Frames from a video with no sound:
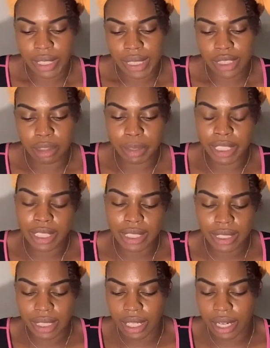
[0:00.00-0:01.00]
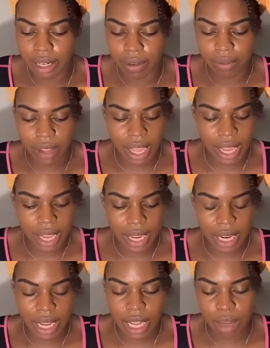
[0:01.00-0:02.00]
Spirit, let's clarify
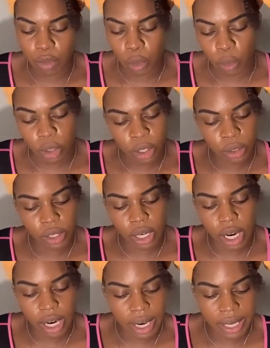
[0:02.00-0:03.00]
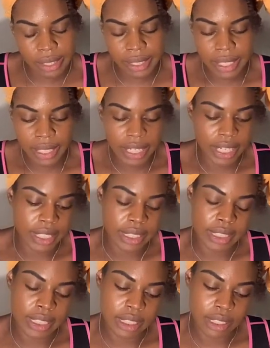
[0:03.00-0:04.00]
the World card and the
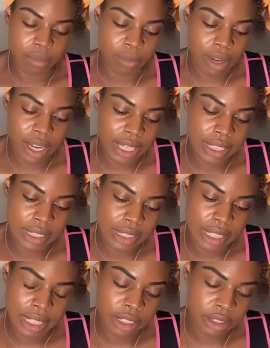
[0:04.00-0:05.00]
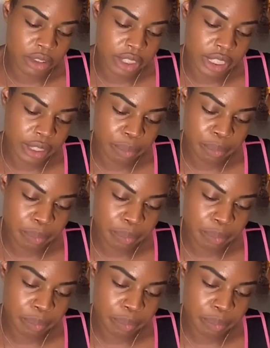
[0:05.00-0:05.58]
Six of Wands energy.